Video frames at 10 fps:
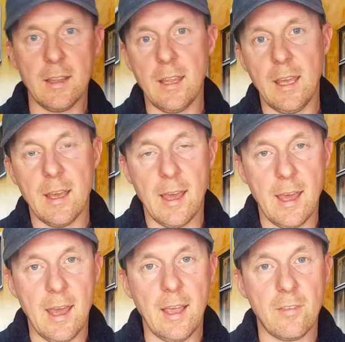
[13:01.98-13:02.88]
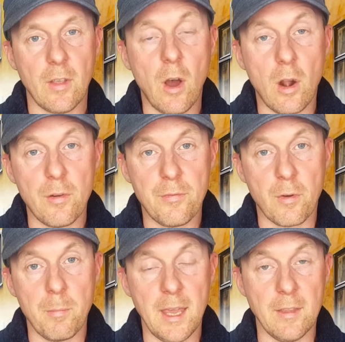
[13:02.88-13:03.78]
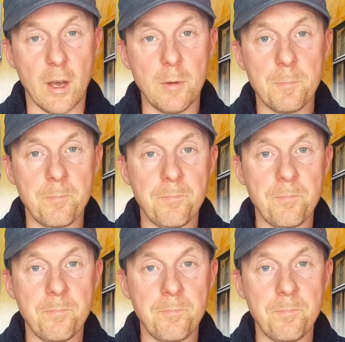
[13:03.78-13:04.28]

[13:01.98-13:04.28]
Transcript: the XR for me though.